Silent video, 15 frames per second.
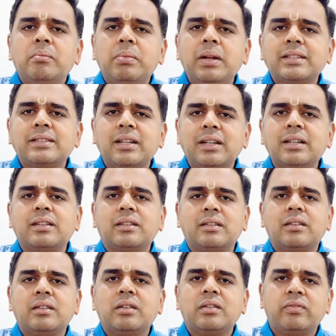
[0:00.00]
blessed her
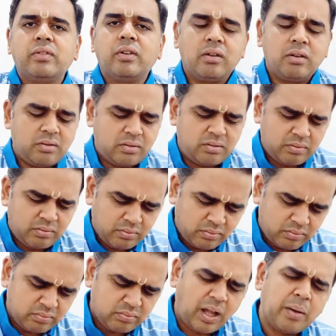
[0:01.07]
for
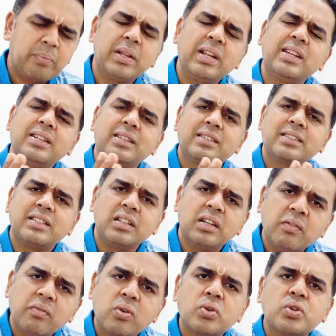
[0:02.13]
happiness,
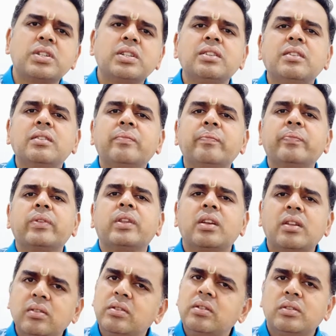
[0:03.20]
devotion
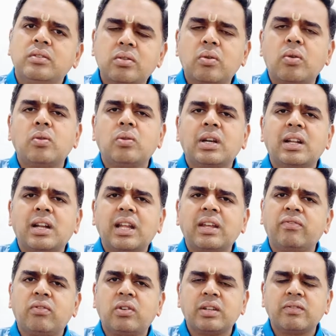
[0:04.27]
throughout her
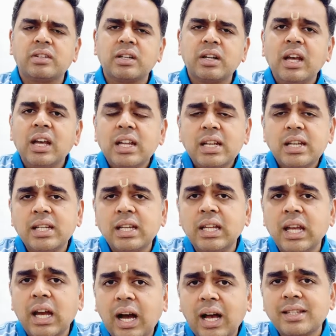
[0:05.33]
life, whatever she
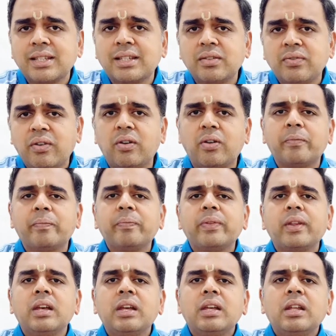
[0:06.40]
asked for.
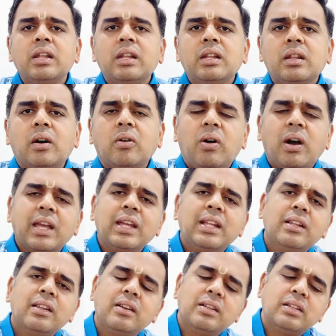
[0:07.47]
Now
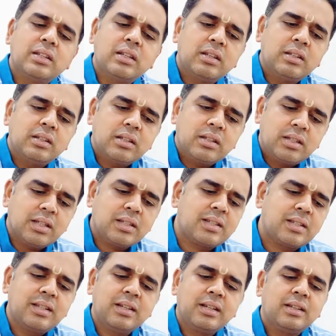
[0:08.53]
again,
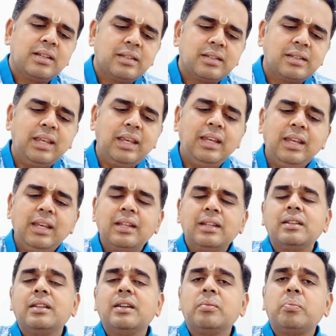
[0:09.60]
just see
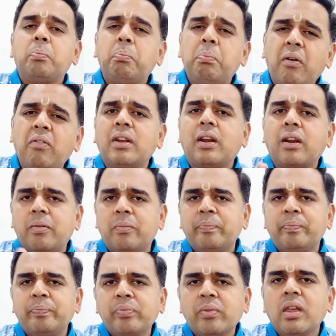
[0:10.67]
the power
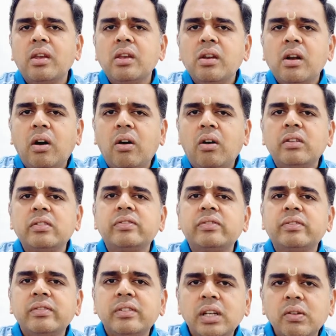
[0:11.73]
of
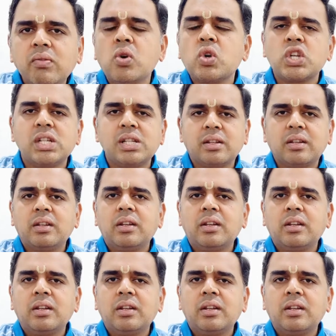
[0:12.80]
devotion.